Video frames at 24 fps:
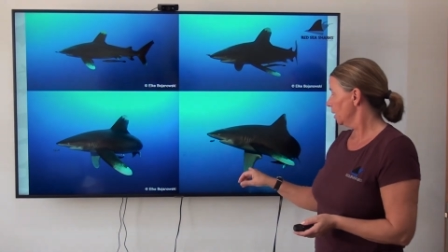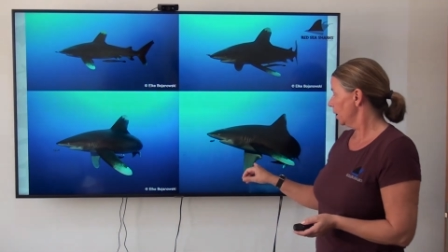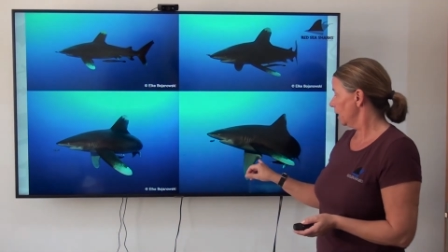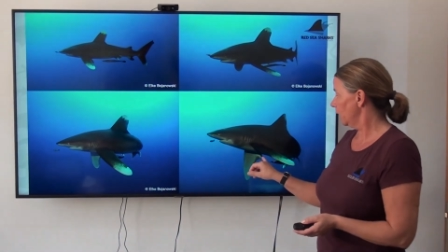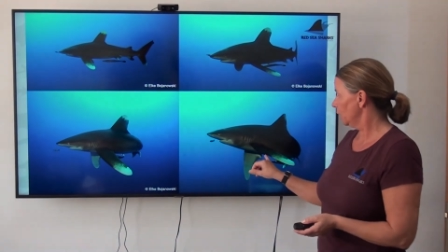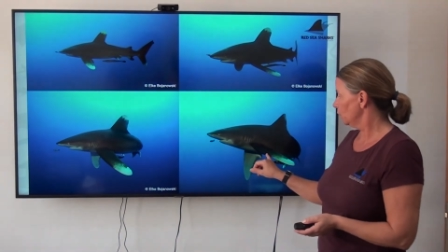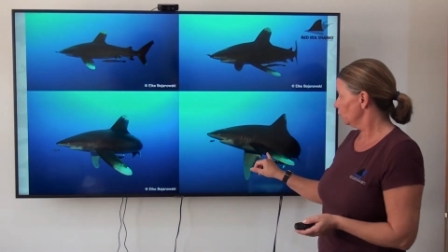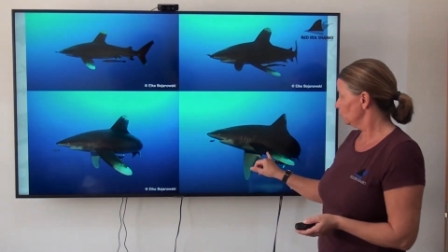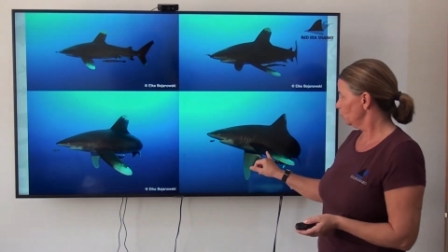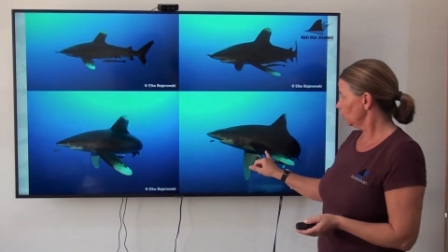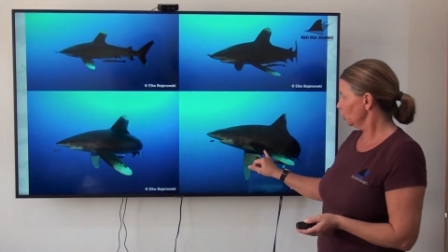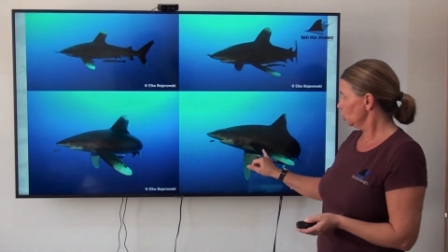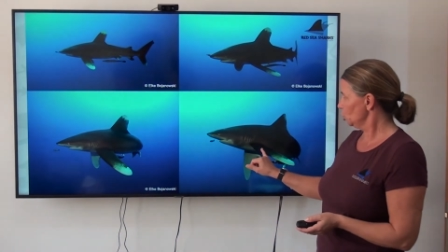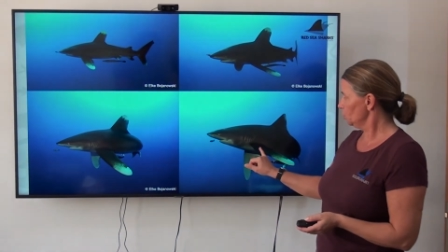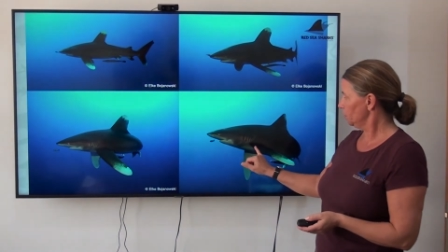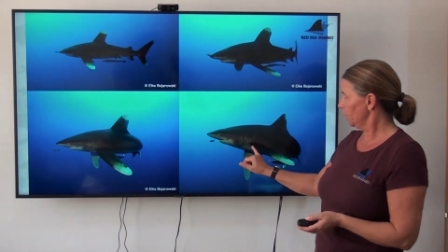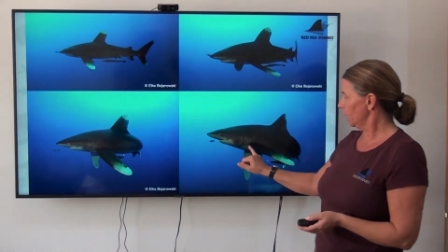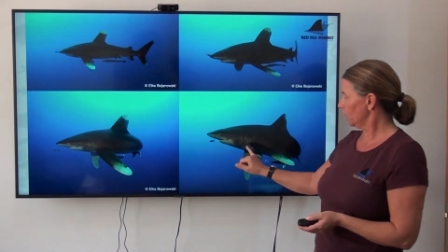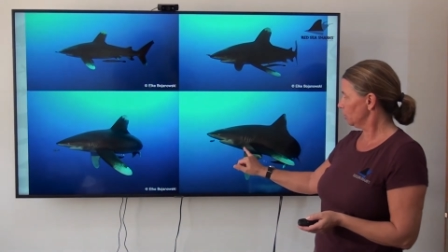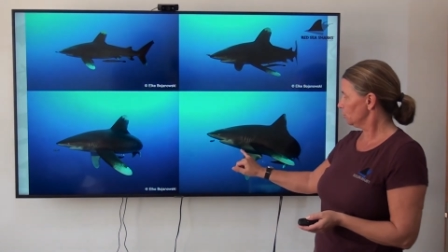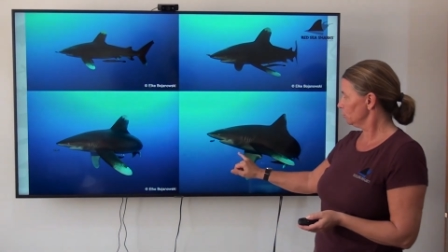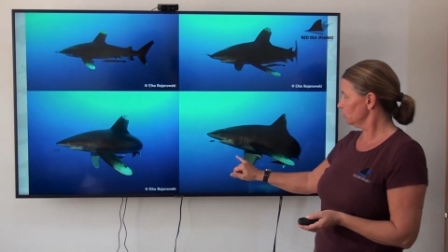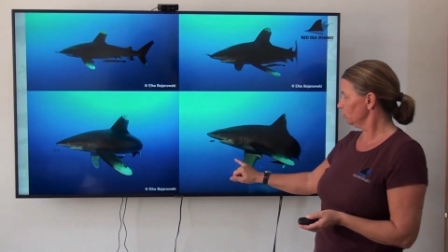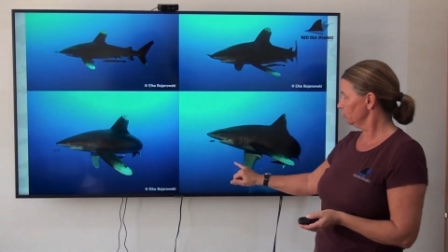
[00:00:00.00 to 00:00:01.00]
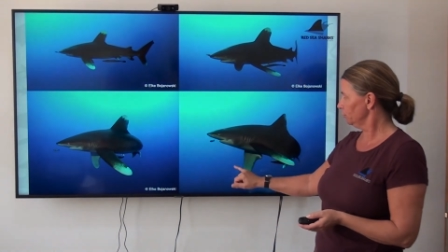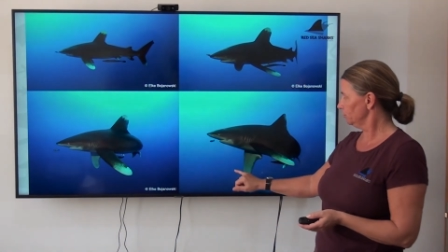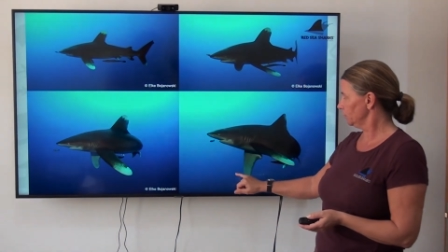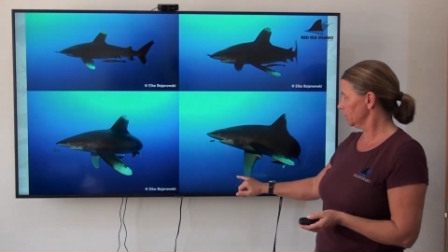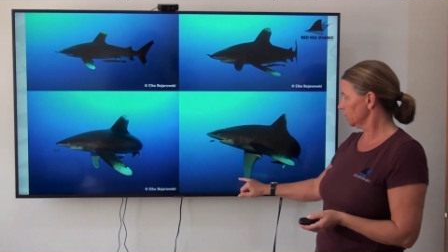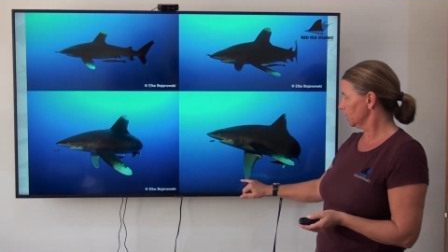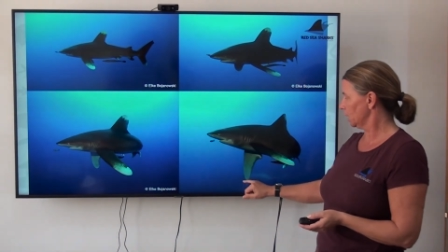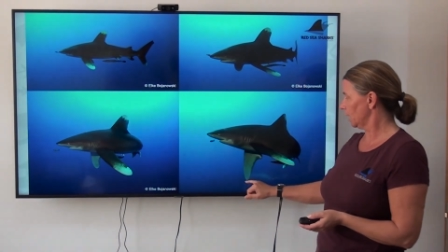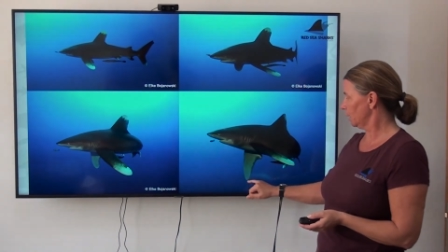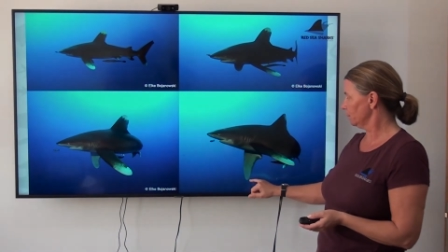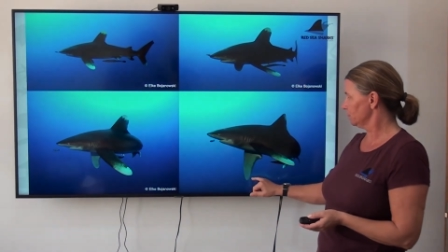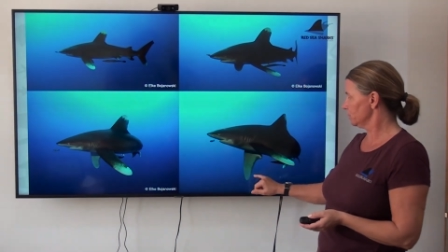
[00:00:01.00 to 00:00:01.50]
And which pectoral
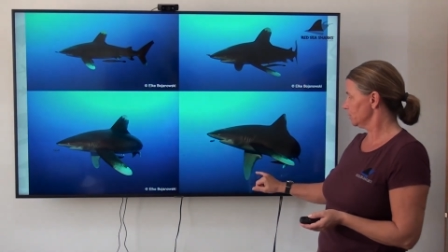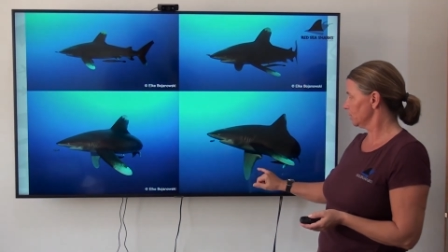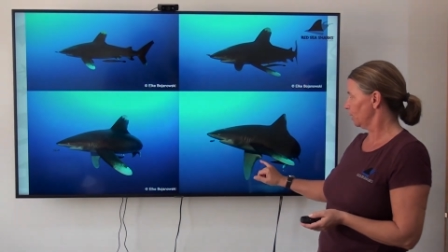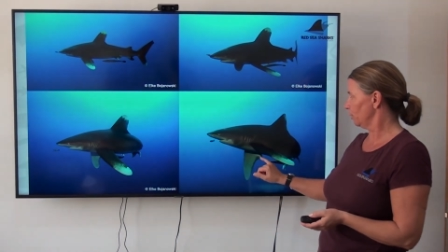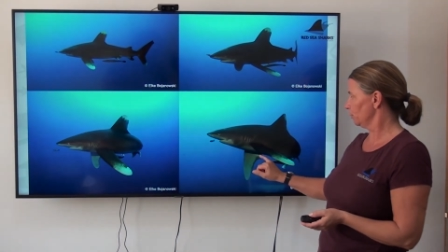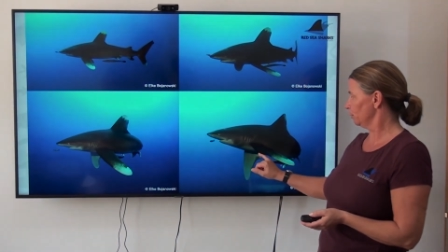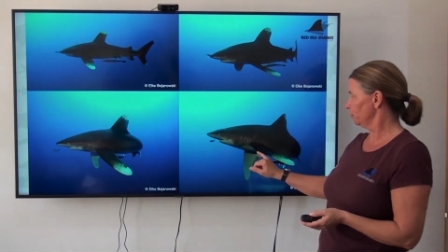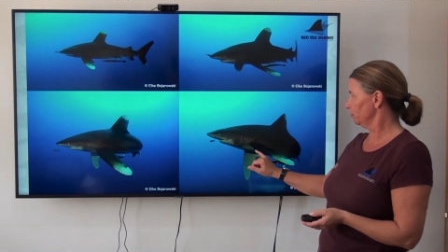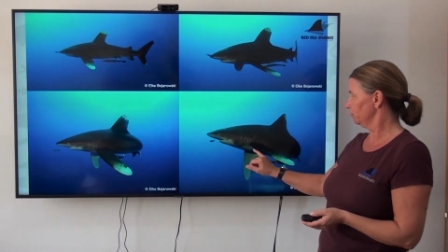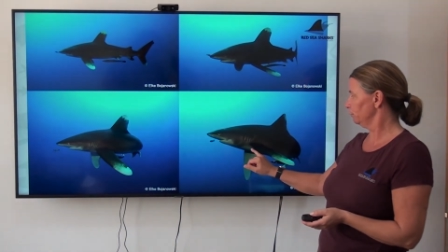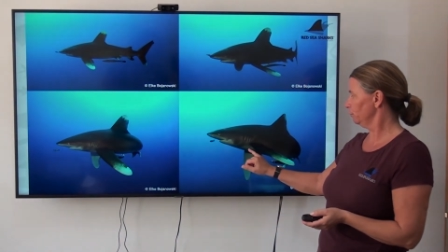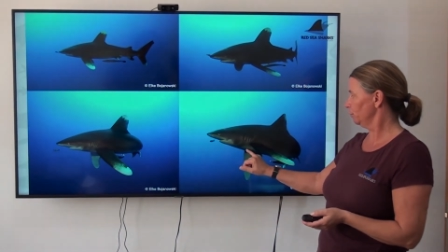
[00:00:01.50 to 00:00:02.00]
fin comes down the